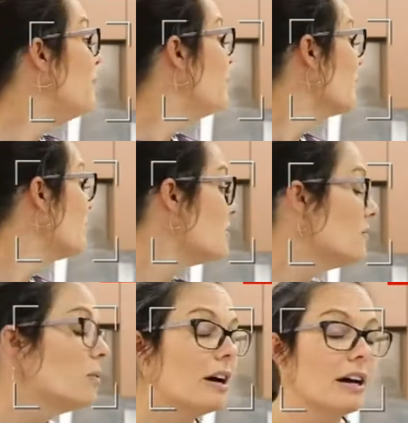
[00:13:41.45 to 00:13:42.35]

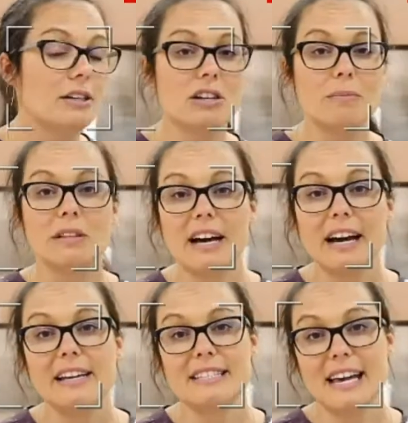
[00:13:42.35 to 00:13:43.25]
So jambalaya
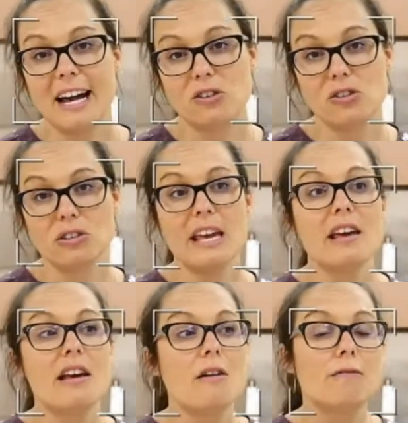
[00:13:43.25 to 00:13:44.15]

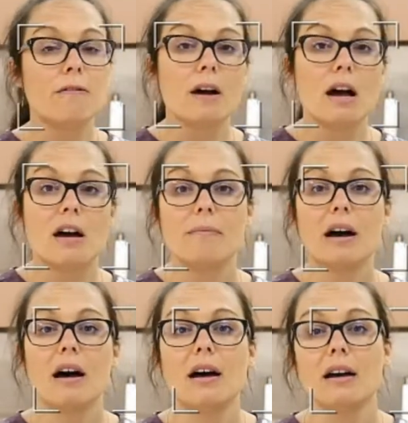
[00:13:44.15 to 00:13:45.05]
from
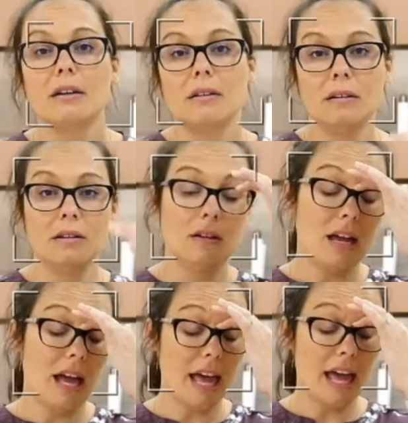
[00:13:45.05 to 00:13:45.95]

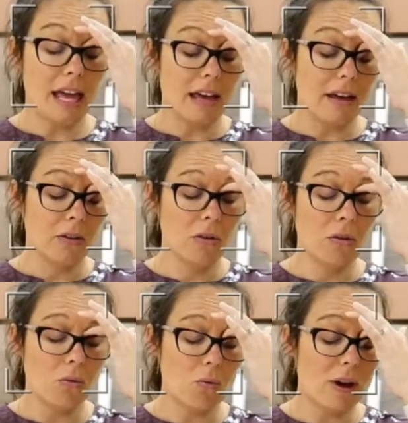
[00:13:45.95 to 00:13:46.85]

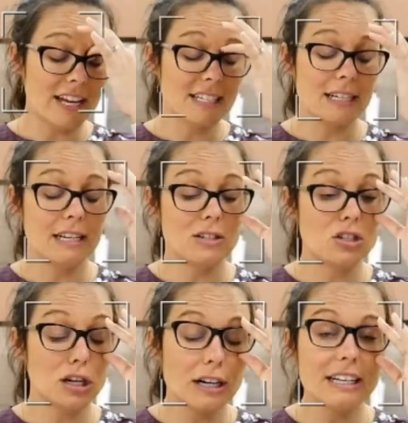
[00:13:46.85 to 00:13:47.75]
it
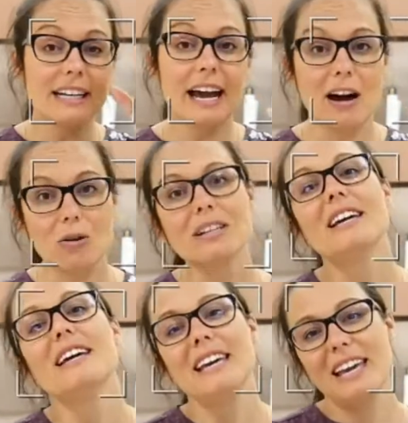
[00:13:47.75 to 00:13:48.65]
started out
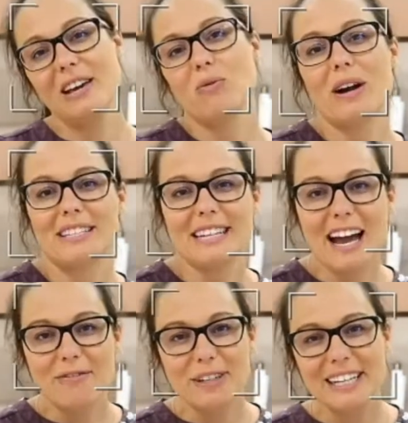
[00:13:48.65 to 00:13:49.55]
in West
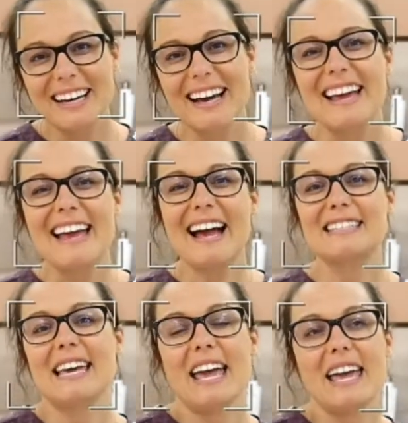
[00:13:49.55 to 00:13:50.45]
Africa
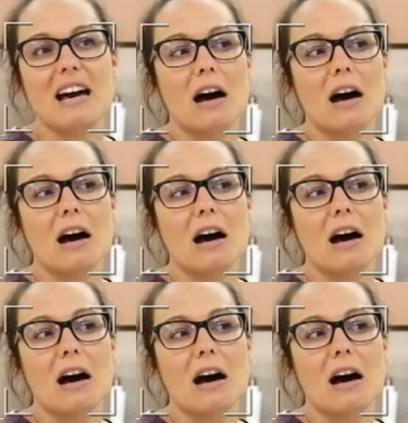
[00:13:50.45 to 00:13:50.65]
as a